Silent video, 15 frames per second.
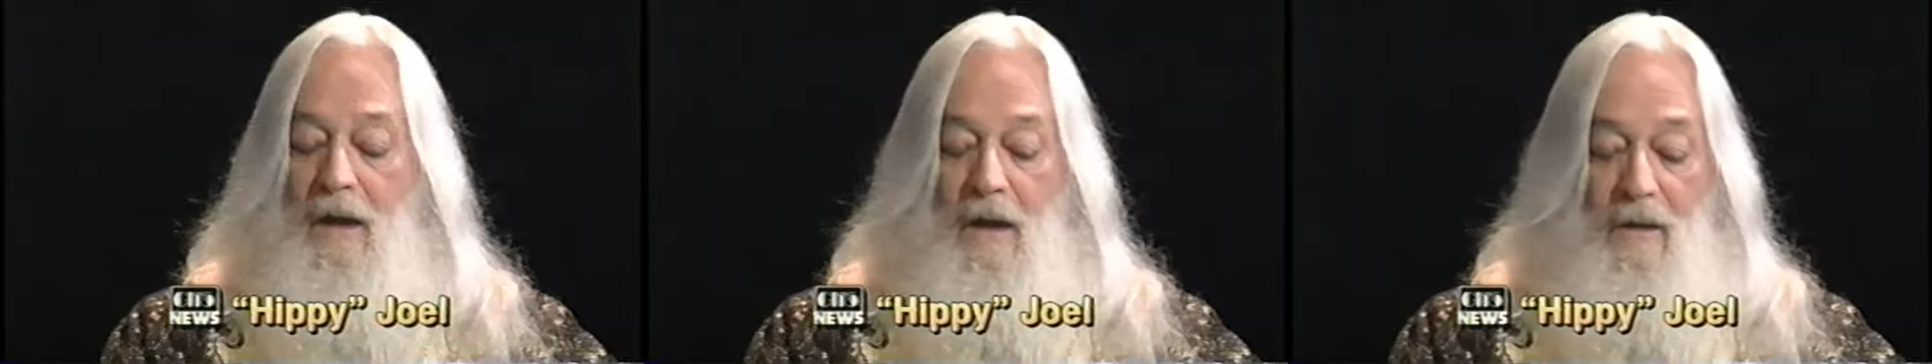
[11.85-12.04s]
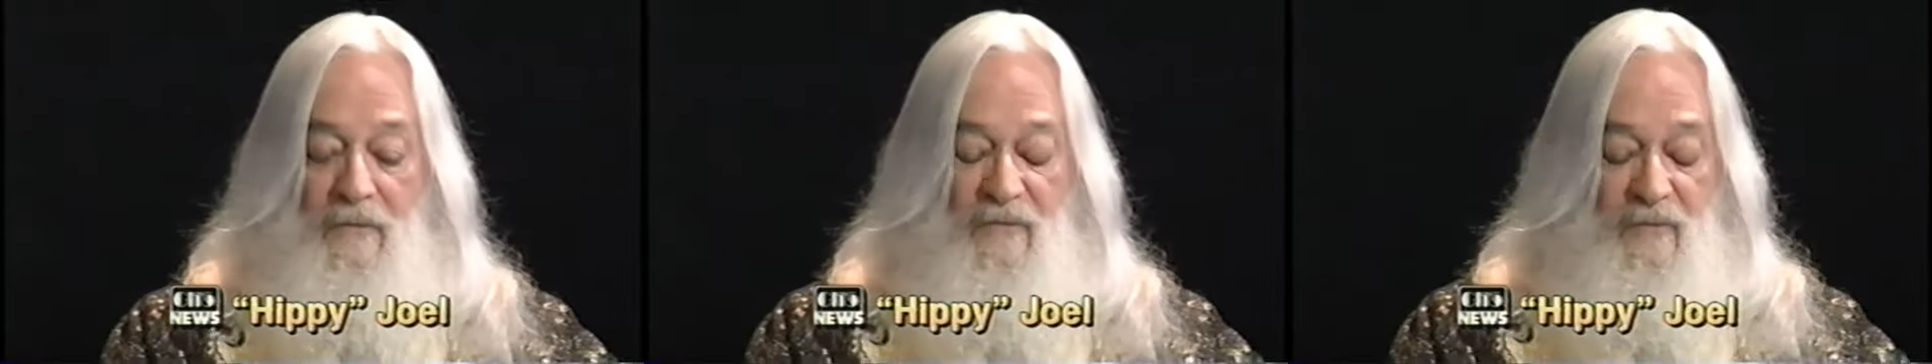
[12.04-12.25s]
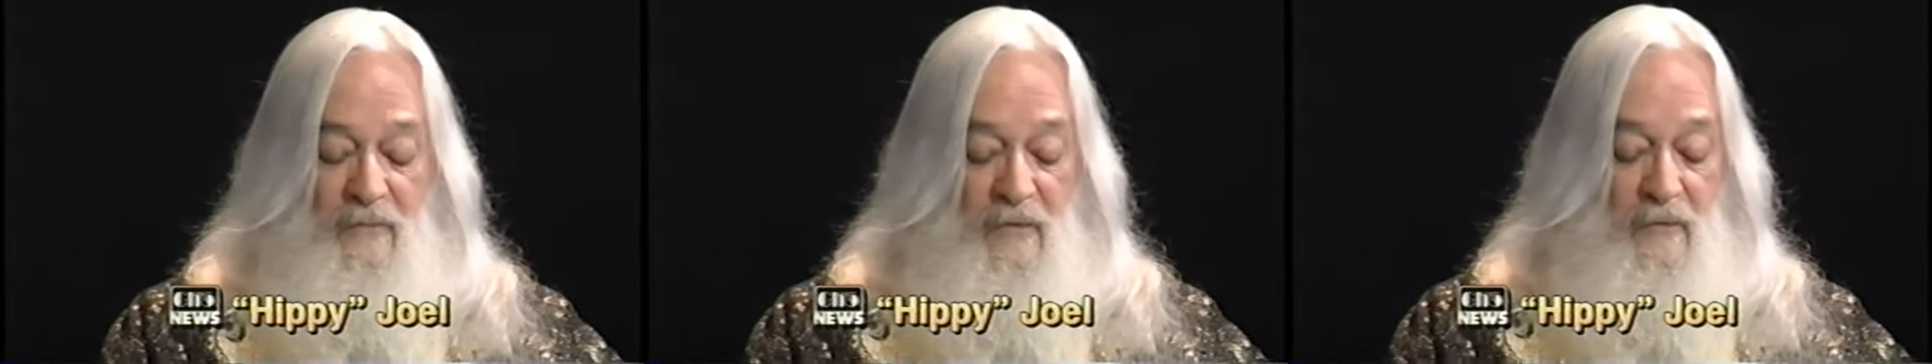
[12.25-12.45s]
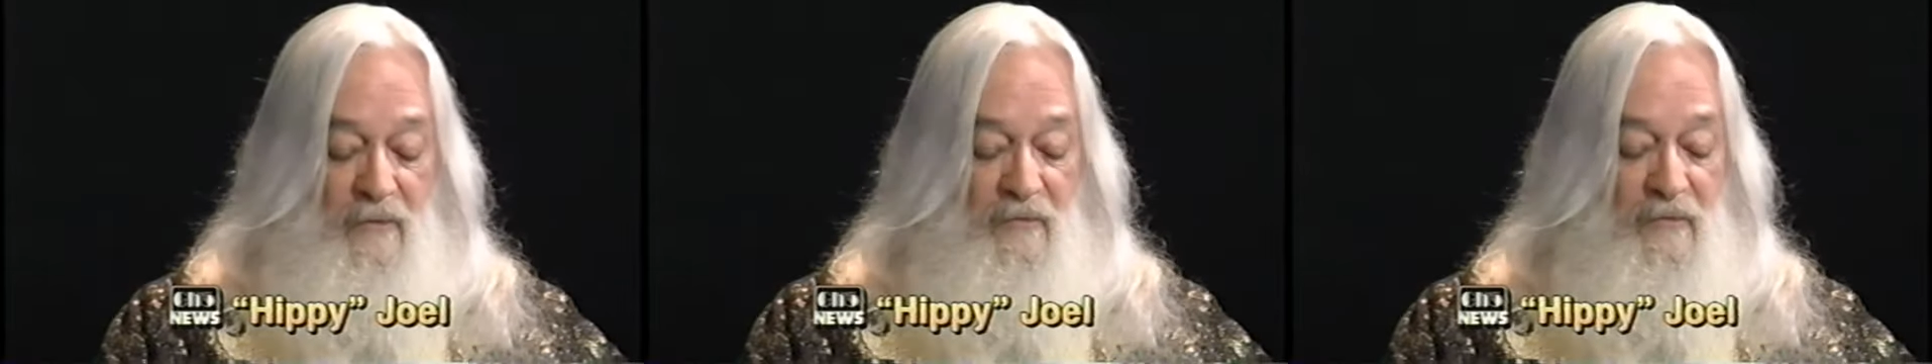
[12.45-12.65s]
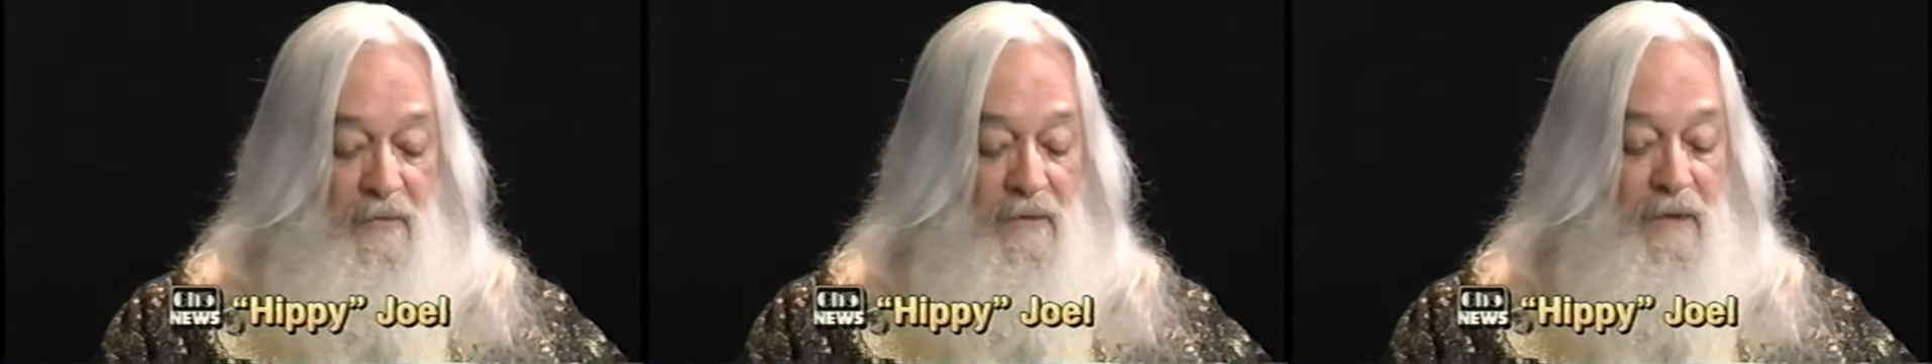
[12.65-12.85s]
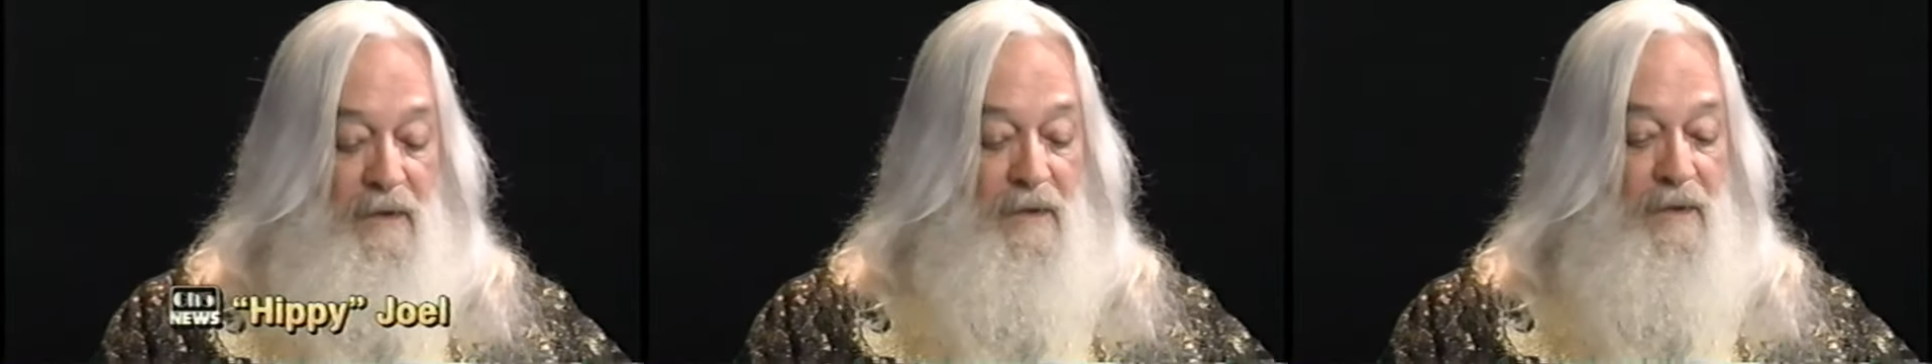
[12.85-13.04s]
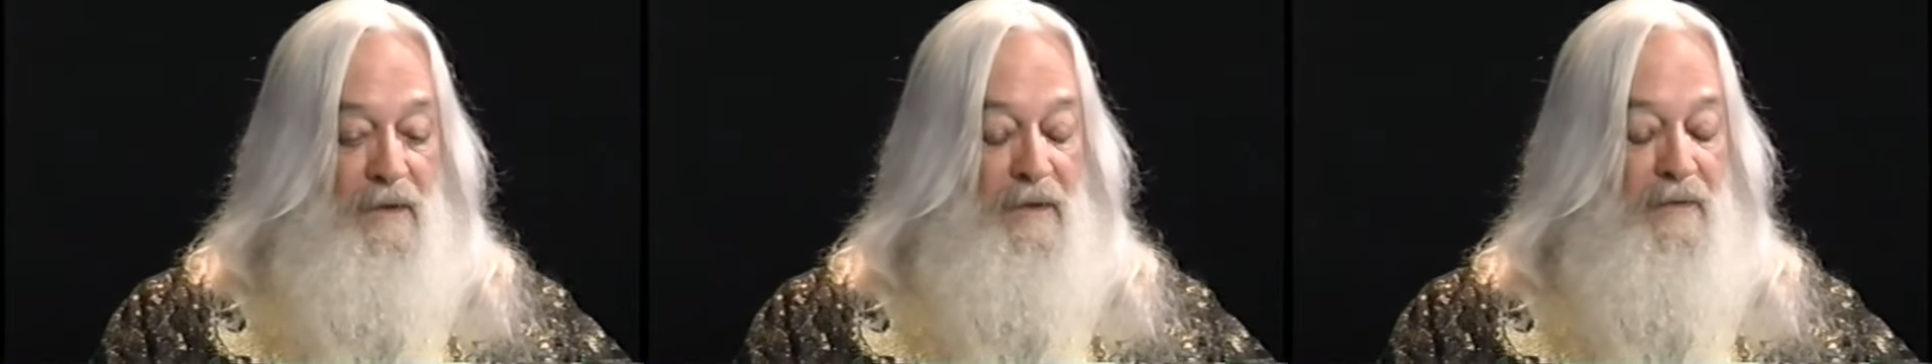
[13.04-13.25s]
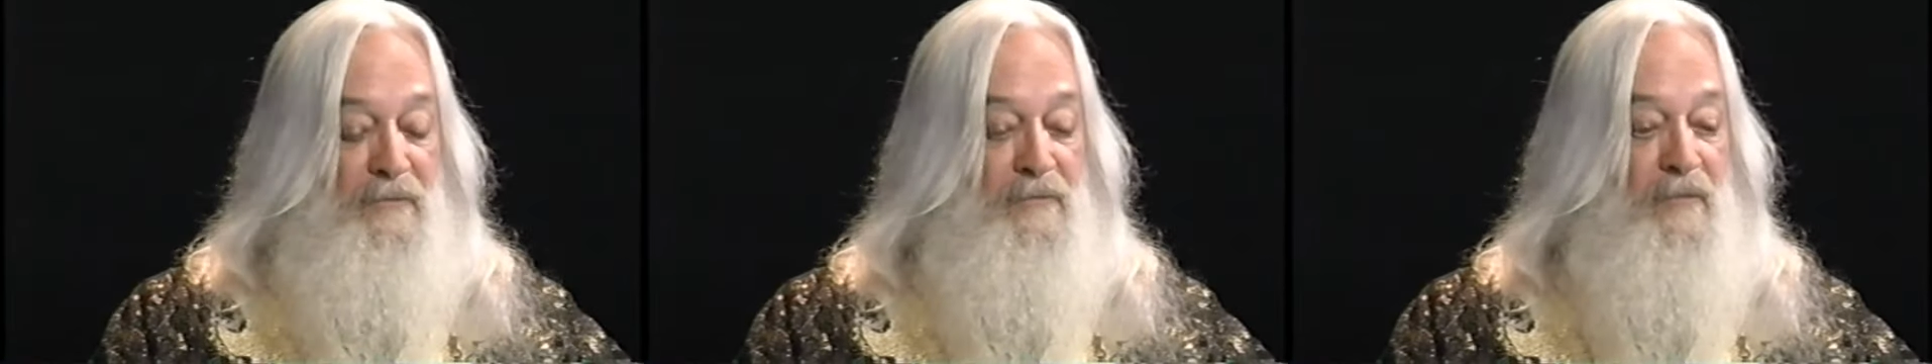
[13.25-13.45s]
Uh, spiritual
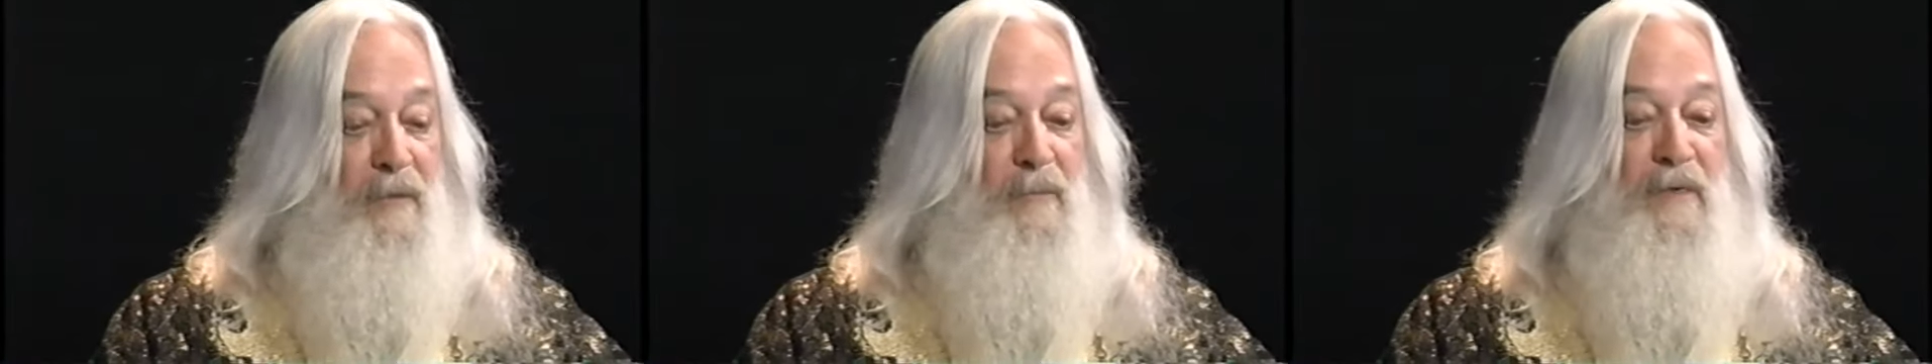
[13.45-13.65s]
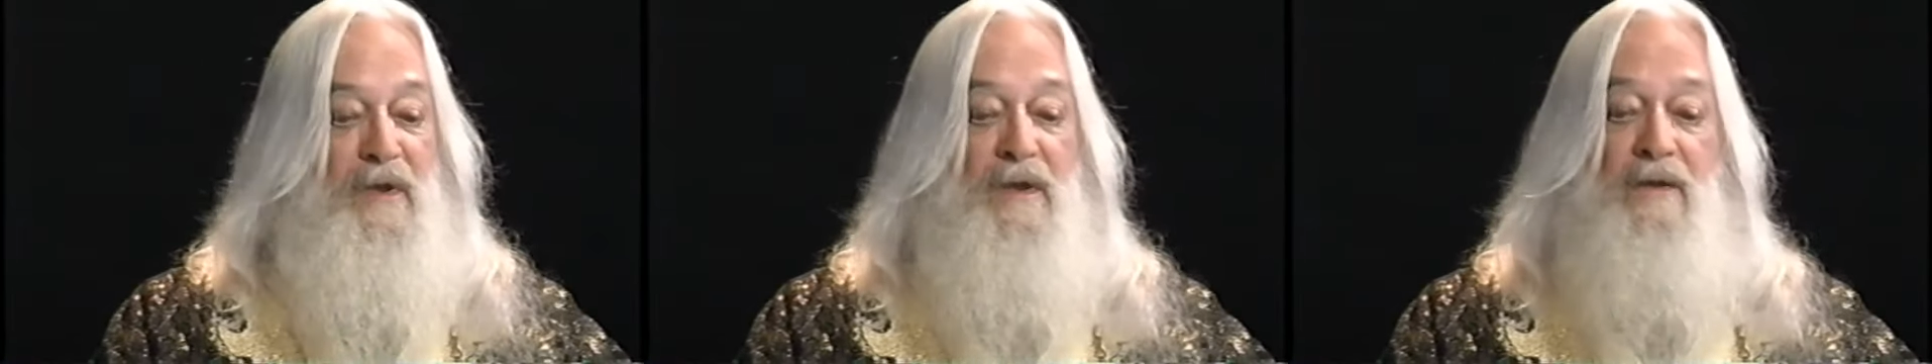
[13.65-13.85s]
healing is from the